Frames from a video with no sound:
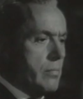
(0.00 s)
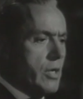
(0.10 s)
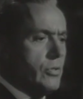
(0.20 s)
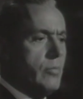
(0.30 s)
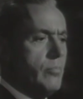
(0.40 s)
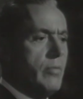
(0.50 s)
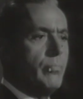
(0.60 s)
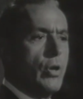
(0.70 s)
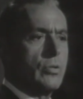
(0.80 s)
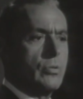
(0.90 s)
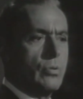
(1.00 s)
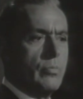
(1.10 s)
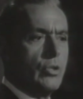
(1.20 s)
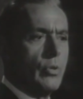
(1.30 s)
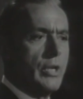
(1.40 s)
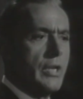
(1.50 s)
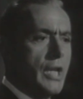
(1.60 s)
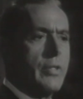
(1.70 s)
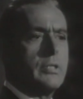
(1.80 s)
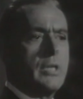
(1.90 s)
Why should it be important to me to win
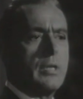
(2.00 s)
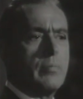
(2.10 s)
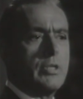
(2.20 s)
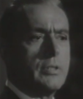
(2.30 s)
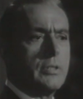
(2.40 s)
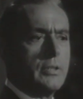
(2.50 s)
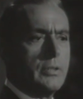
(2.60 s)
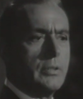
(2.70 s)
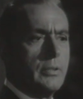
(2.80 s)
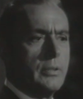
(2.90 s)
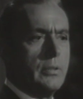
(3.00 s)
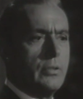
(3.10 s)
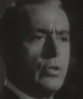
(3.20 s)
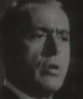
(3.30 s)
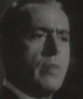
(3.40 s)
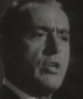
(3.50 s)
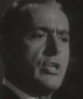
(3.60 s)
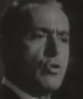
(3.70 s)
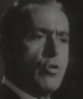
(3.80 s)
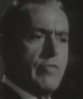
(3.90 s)
another tournament? Do you know how
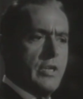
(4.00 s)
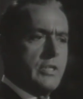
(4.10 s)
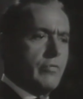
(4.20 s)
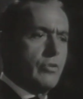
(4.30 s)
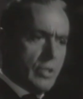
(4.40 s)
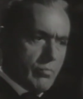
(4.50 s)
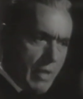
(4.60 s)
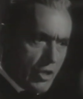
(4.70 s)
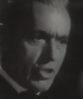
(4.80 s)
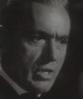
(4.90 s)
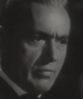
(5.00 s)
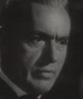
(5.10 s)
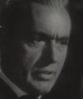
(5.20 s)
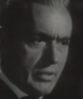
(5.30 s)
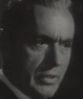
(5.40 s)
many trophies I've got on my shelves?